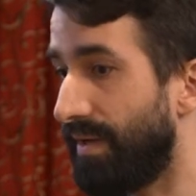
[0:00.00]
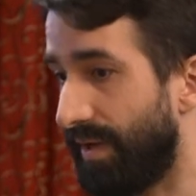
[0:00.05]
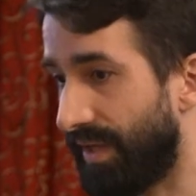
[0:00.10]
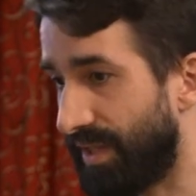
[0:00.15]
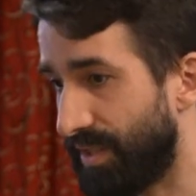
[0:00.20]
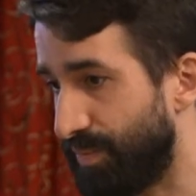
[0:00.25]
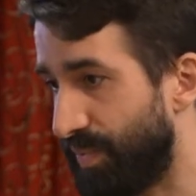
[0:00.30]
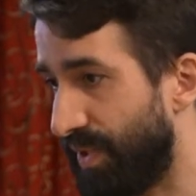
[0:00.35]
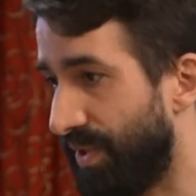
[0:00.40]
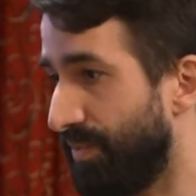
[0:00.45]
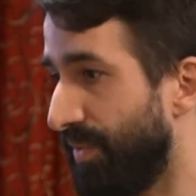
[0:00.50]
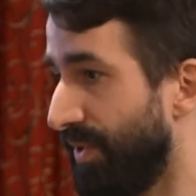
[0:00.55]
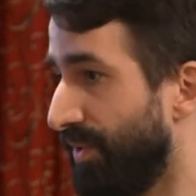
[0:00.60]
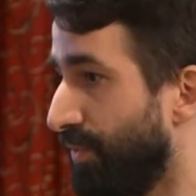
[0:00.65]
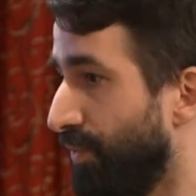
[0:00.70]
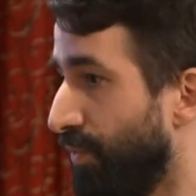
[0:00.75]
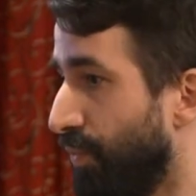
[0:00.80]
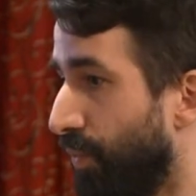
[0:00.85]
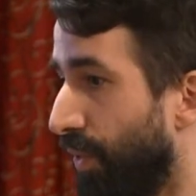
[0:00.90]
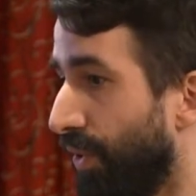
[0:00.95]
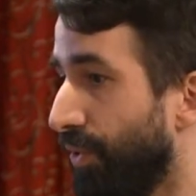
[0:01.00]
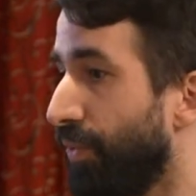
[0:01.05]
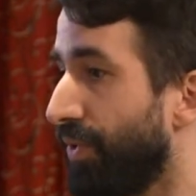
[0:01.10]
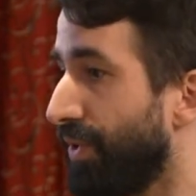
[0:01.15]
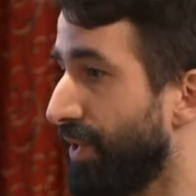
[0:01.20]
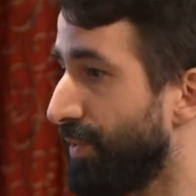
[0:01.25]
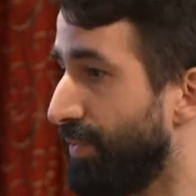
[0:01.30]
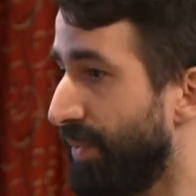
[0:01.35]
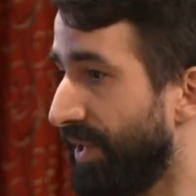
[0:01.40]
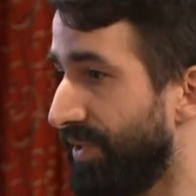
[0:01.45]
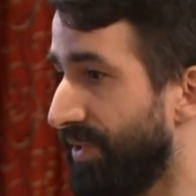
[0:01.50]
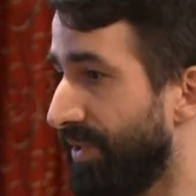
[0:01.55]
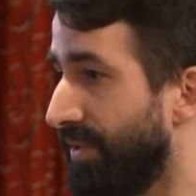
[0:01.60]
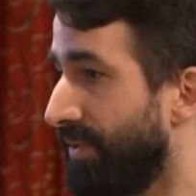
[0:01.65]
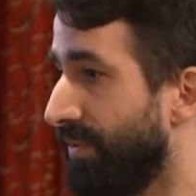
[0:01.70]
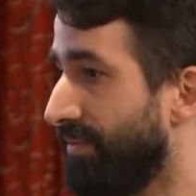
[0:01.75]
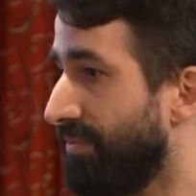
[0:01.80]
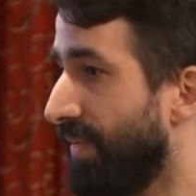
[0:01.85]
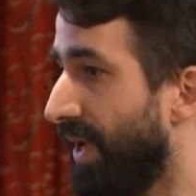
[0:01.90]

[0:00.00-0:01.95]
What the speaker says: experiment what works better,